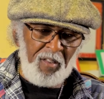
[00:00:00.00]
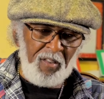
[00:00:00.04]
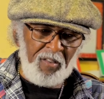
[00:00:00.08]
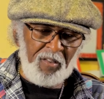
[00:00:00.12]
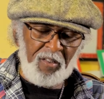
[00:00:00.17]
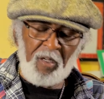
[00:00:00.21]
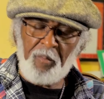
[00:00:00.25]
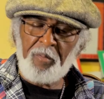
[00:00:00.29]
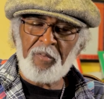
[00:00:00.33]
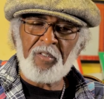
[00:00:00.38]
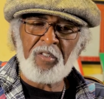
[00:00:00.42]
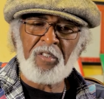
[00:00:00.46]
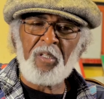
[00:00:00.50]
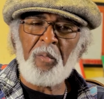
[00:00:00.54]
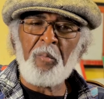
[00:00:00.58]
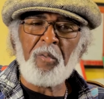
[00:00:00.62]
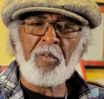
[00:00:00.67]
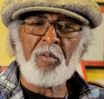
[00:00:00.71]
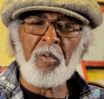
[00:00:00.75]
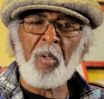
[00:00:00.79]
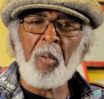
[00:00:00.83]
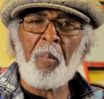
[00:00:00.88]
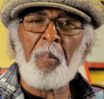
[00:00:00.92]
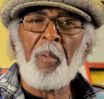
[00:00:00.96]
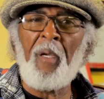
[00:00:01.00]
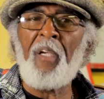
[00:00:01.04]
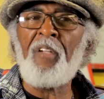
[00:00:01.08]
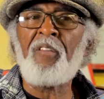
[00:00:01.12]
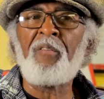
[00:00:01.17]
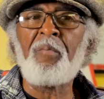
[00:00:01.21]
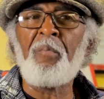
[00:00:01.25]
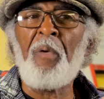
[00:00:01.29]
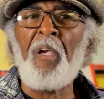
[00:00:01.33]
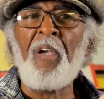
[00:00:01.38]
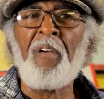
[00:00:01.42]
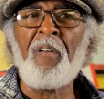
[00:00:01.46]
something similar to a
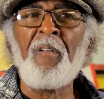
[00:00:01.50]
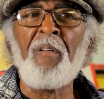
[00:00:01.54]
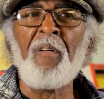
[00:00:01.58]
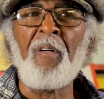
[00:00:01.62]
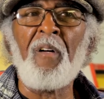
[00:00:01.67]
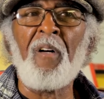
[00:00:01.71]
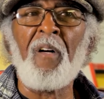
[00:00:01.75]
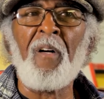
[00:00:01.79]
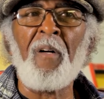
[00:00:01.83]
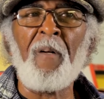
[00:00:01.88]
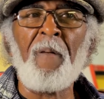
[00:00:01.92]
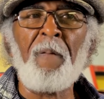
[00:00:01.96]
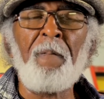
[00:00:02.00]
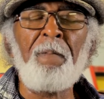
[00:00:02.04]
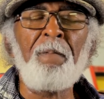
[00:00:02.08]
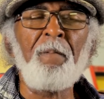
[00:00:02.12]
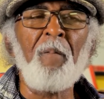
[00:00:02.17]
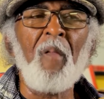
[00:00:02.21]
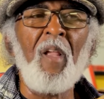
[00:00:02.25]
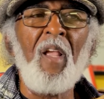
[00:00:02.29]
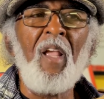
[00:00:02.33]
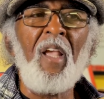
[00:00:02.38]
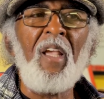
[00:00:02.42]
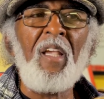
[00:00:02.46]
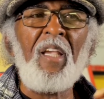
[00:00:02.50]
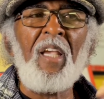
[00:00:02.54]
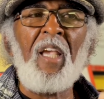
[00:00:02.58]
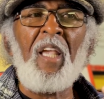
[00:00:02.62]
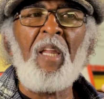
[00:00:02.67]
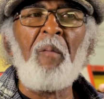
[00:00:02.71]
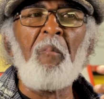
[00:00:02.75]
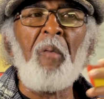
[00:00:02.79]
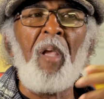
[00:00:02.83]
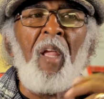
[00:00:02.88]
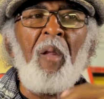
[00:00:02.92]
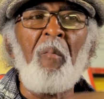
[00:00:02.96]
pacemaker
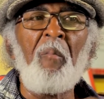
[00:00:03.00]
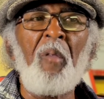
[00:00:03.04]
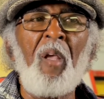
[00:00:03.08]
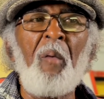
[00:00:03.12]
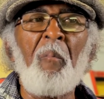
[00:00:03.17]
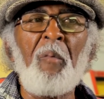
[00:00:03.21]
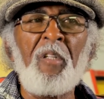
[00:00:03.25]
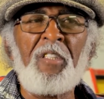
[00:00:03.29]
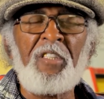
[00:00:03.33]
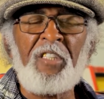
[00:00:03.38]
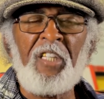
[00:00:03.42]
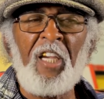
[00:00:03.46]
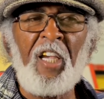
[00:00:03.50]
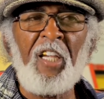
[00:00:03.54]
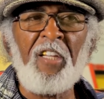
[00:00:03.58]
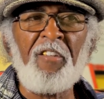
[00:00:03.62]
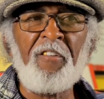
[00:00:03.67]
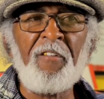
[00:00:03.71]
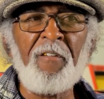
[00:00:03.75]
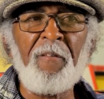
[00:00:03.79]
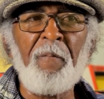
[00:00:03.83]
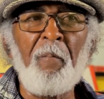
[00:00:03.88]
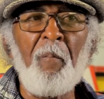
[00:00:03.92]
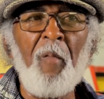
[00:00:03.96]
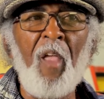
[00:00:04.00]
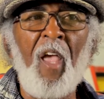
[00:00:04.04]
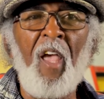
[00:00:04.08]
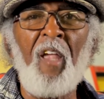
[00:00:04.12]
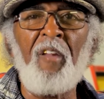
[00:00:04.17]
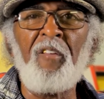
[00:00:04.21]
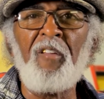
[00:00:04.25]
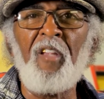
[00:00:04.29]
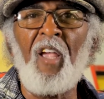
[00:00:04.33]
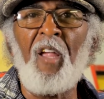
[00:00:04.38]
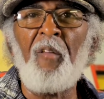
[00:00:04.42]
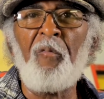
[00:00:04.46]
in my chest
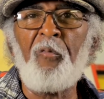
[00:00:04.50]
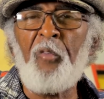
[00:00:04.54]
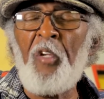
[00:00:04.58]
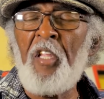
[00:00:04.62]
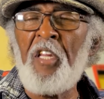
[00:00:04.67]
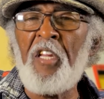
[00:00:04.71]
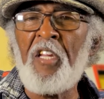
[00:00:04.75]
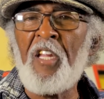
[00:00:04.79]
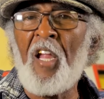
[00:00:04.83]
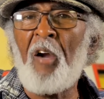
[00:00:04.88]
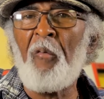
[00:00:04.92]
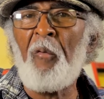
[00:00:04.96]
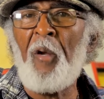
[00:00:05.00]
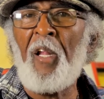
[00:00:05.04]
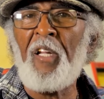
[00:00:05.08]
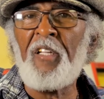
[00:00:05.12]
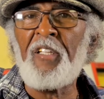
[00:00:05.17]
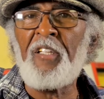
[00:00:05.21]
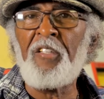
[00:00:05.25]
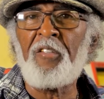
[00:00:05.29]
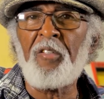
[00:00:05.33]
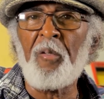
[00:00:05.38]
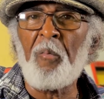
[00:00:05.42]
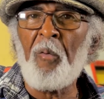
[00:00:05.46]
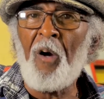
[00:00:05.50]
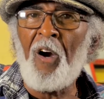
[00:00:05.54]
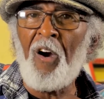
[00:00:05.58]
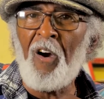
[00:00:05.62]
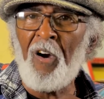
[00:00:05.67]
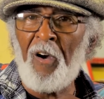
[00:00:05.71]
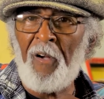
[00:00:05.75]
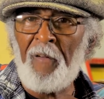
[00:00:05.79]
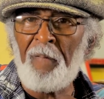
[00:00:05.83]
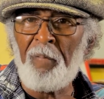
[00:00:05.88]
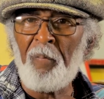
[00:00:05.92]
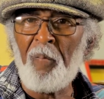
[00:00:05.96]
and feed it directly into my
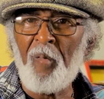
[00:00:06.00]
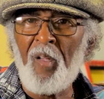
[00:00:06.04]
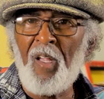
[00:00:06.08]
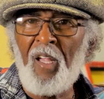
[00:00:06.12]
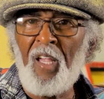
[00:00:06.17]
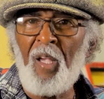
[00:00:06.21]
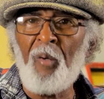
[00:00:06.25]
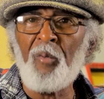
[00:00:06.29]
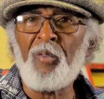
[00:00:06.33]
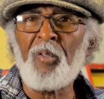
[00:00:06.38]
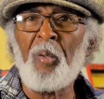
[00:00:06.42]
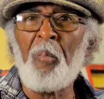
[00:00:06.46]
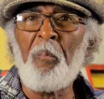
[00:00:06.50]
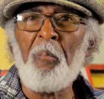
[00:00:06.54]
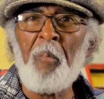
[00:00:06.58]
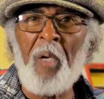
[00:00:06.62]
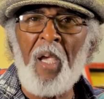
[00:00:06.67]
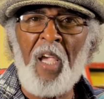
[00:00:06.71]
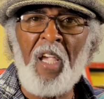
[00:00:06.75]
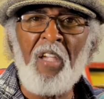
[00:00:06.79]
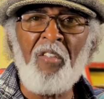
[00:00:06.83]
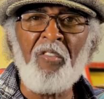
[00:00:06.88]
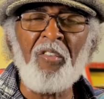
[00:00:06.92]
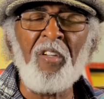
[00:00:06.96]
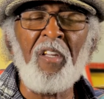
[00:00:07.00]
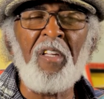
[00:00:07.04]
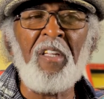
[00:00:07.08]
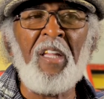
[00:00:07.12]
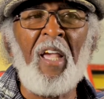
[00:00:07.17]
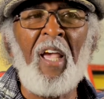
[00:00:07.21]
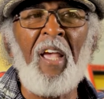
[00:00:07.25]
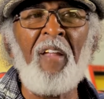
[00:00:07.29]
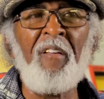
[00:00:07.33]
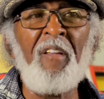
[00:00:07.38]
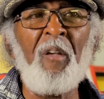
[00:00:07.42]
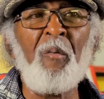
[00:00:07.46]
heart. It was amazing
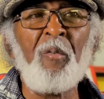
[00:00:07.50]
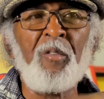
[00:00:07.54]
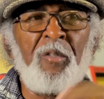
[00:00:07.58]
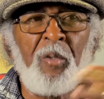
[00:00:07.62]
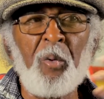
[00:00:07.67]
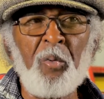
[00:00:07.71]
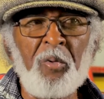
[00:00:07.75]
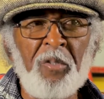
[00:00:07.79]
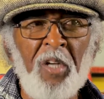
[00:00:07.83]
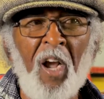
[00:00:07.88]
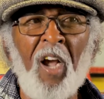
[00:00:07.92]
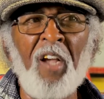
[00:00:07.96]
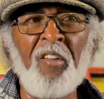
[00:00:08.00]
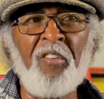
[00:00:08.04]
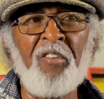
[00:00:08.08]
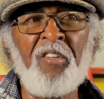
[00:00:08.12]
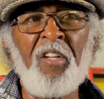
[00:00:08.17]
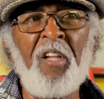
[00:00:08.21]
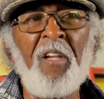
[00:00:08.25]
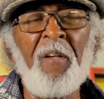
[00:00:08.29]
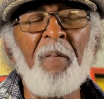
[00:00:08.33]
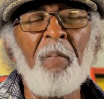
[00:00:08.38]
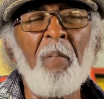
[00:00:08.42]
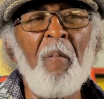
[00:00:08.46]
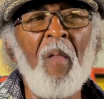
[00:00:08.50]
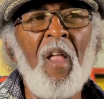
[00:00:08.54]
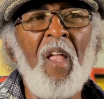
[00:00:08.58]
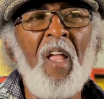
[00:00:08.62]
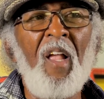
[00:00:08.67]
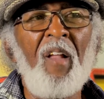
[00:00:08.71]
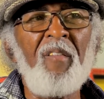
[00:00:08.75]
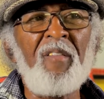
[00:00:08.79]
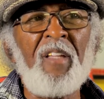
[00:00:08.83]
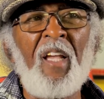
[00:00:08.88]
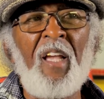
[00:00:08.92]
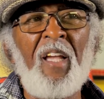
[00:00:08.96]
that it was so toxic
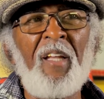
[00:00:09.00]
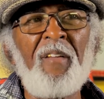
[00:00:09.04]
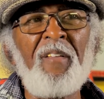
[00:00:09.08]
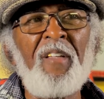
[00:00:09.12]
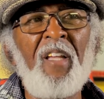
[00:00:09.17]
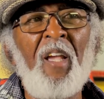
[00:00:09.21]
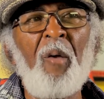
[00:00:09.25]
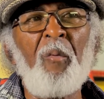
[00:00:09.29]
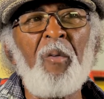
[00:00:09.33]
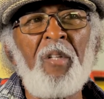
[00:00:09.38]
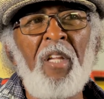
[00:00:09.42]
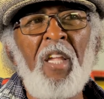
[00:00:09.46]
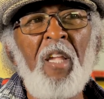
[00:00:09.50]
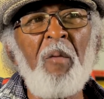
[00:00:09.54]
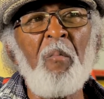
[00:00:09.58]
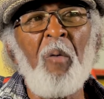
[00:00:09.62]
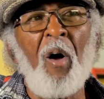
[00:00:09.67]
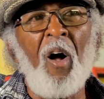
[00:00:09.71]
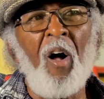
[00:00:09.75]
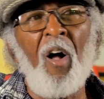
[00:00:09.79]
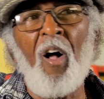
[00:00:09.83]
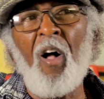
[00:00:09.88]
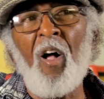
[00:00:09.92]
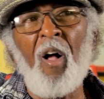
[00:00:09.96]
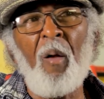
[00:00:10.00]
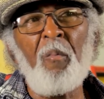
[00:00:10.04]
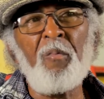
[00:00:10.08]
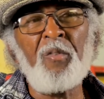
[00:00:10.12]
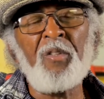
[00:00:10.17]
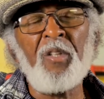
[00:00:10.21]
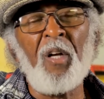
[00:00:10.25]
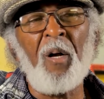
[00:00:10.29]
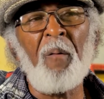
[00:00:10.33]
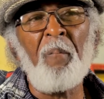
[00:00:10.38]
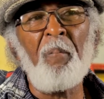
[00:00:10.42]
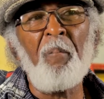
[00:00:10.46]
that it would eat my
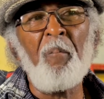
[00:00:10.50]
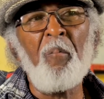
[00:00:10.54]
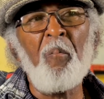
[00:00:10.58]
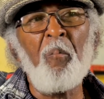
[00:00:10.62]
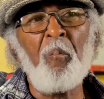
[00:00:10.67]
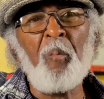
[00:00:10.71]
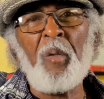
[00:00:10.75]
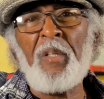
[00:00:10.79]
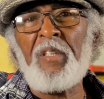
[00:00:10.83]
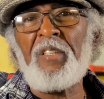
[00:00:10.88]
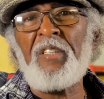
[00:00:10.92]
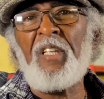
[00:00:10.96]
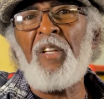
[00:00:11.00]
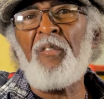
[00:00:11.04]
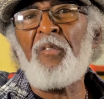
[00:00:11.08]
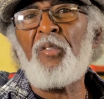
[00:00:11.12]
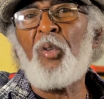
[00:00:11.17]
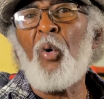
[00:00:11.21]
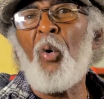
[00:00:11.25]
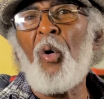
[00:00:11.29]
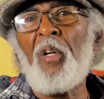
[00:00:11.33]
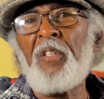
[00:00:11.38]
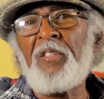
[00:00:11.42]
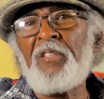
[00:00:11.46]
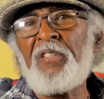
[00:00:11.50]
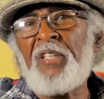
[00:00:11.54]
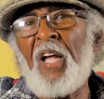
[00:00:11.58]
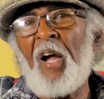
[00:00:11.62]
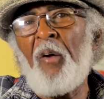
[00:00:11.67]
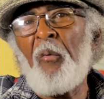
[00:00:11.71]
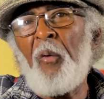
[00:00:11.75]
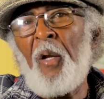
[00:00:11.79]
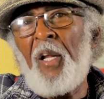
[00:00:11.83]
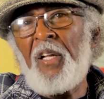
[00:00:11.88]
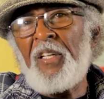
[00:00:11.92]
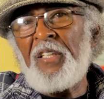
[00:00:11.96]
arms up, but it going
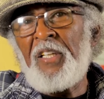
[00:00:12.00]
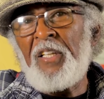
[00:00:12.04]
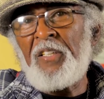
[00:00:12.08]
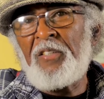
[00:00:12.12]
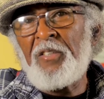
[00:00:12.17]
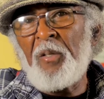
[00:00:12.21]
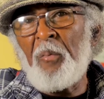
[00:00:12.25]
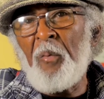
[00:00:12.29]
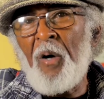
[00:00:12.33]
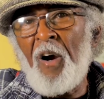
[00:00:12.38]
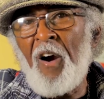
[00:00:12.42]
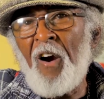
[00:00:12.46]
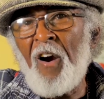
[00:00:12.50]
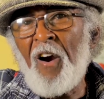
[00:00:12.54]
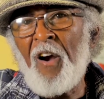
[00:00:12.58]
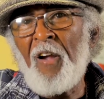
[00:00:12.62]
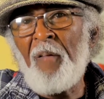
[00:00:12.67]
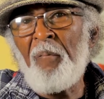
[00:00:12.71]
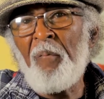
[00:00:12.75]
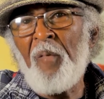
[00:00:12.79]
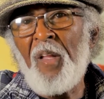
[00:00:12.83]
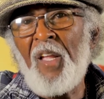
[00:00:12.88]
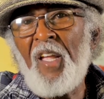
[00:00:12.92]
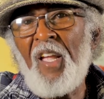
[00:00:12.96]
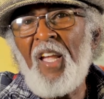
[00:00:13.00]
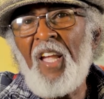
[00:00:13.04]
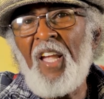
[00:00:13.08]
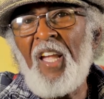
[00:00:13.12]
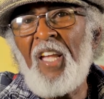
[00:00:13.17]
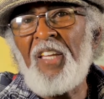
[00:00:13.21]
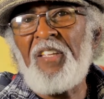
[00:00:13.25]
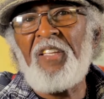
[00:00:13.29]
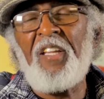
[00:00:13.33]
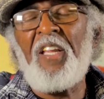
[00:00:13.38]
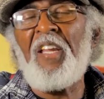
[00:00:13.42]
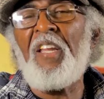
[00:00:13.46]
directly into my heart,
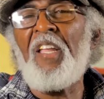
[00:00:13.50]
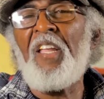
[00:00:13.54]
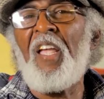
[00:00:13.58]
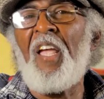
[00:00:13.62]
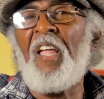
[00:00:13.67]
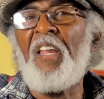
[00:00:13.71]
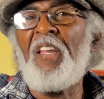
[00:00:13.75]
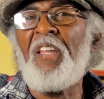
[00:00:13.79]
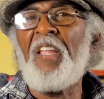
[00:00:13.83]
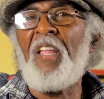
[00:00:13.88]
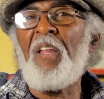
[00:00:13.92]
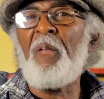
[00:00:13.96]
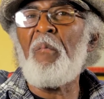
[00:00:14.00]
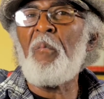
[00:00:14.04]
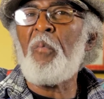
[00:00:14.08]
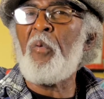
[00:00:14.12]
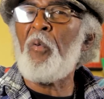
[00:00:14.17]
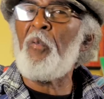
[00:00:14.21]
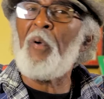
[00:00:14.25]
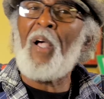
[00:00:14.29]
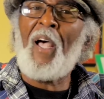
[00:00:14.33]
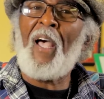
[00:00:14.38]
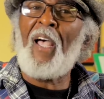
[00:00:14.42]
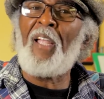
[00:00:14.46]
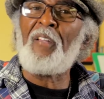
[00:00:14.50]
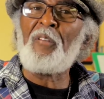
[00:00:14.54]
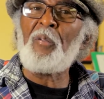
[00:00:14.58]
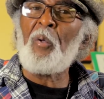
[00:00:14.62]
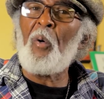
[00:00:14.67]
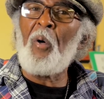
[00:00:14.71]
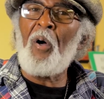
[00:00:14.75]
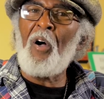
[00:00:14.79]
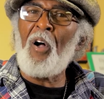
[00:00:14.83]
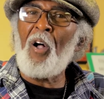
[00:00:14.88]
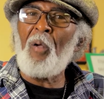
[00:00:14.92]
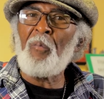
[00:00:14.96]
it didn't provide no
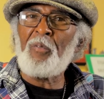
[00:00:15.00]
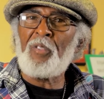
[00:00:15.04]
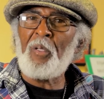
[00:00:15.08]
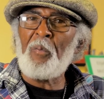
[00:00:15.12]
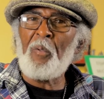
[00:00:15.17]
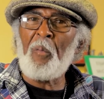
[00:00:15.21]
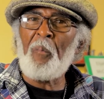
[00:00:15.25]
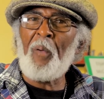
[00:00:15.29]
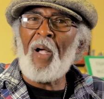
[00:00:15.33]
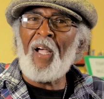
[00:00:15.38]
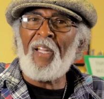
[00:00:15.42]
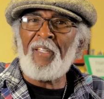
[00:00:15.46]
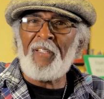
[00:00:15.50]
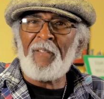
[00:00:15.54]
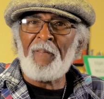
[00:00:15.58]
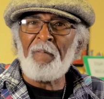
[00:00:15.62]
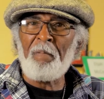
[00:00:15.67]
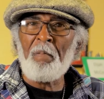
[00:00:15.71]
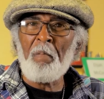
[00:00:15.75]
harm to my body.